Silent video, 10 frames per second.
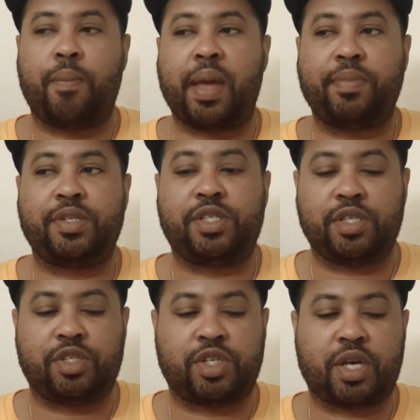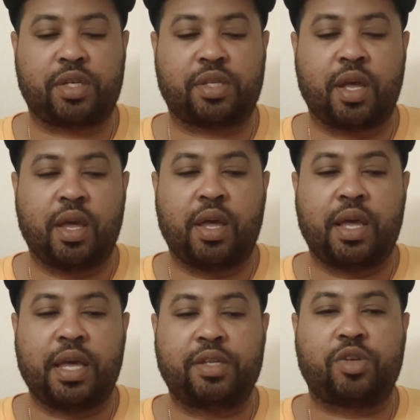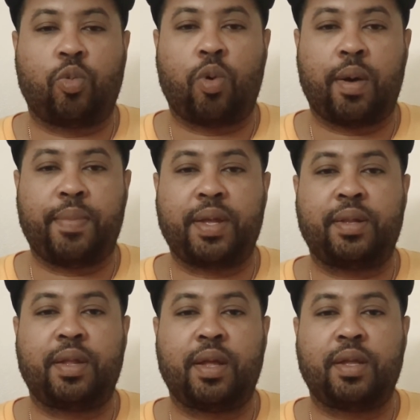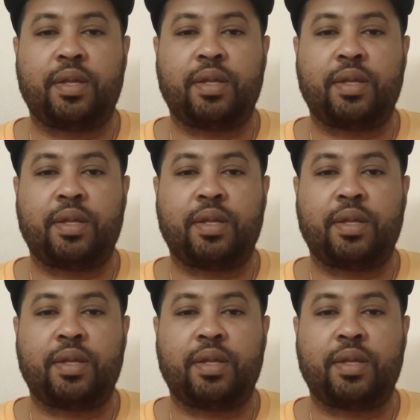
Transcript: Maybe she just is a woman